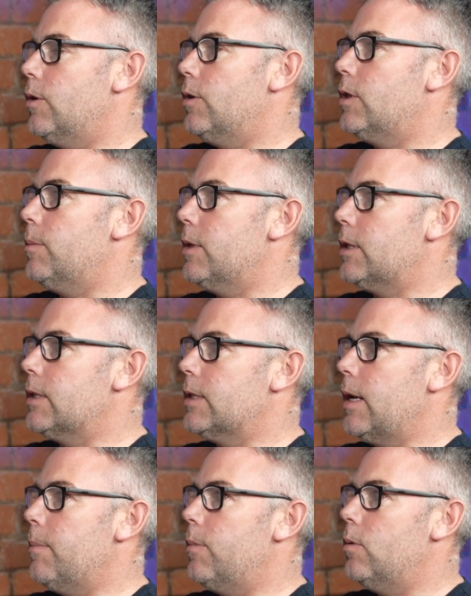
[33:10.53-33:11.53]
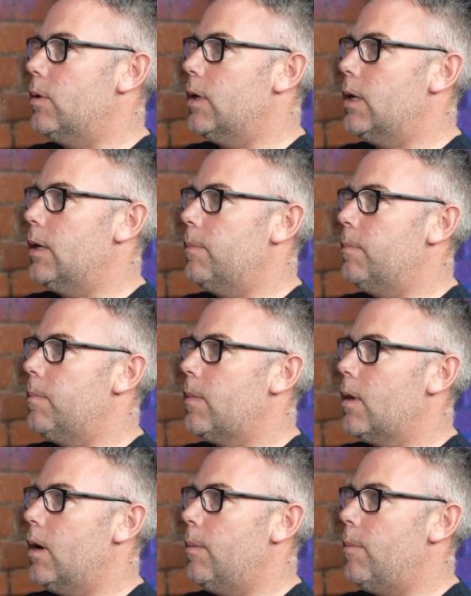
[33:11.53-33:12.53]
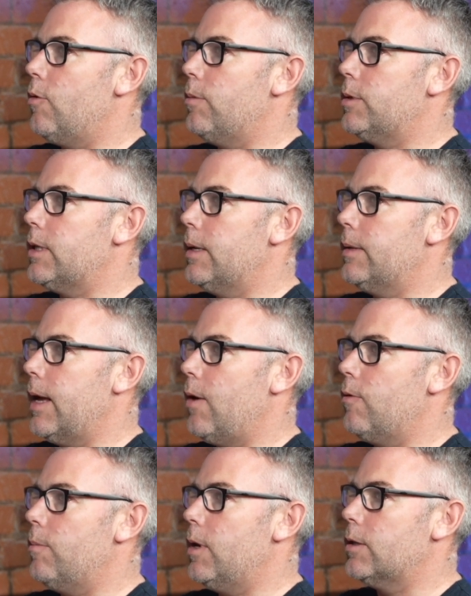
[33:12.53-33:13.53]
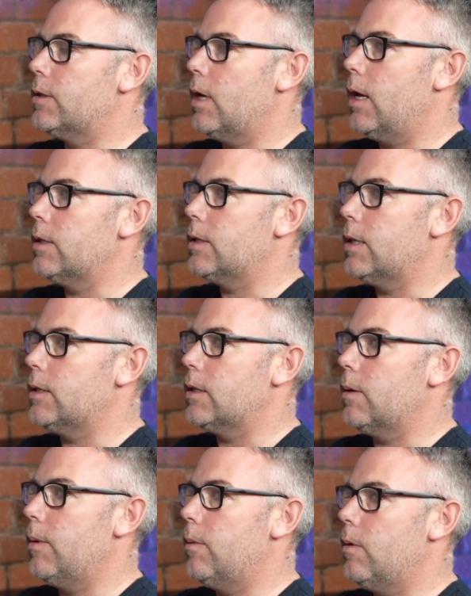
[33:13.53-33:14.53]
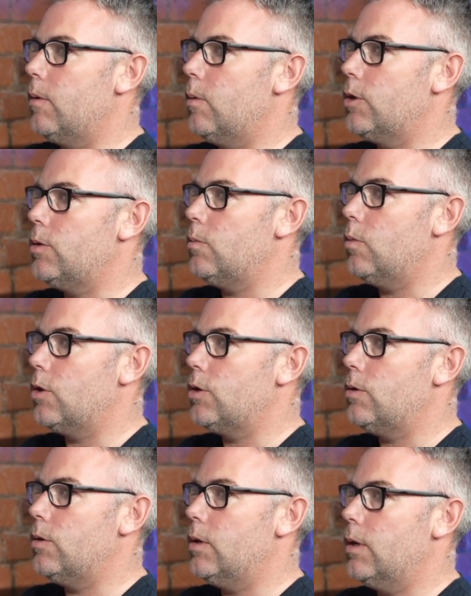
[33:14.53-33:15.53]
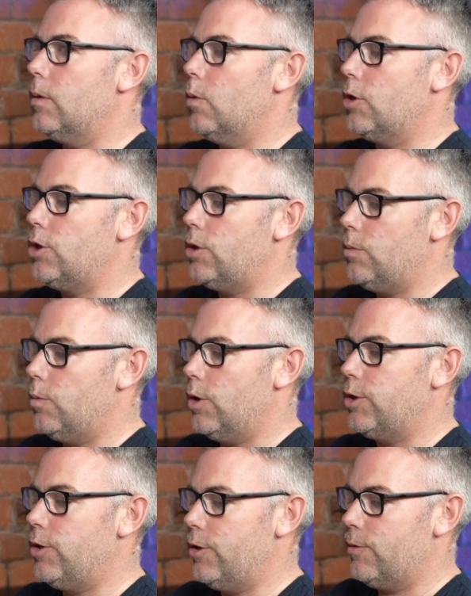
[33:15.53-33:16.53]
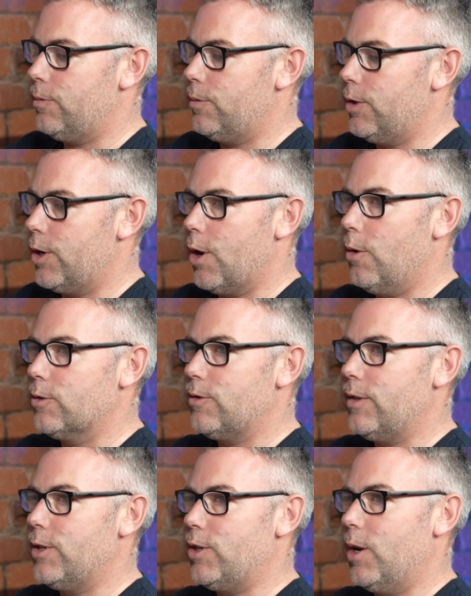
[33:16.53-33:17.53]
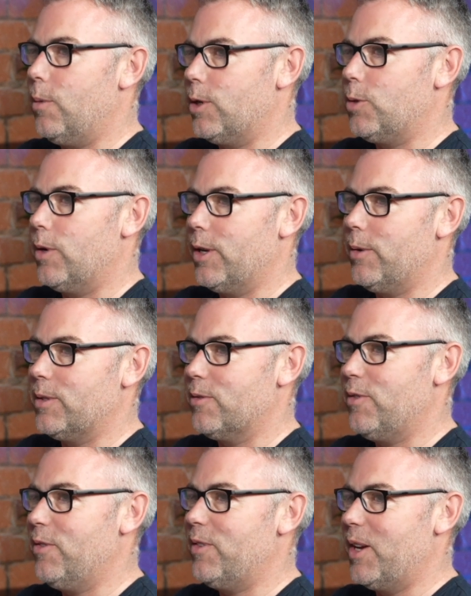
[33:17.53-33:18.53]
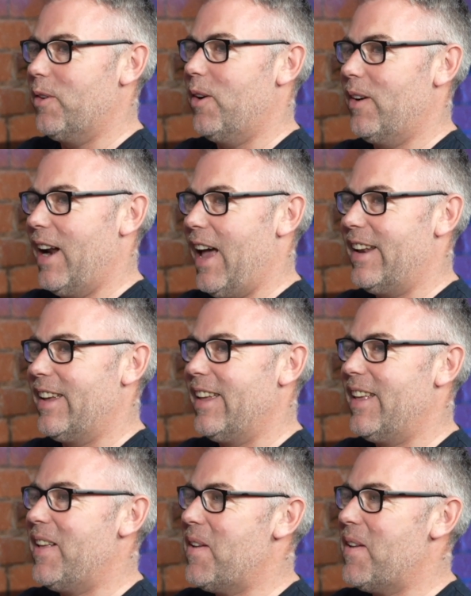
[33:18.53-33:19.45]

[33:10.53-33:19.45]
I use him as an example. And then I remember him sitting down with me at the start of the season. I went, right, what's the goals this year? What do you want to do? He was a 15-year-old lad.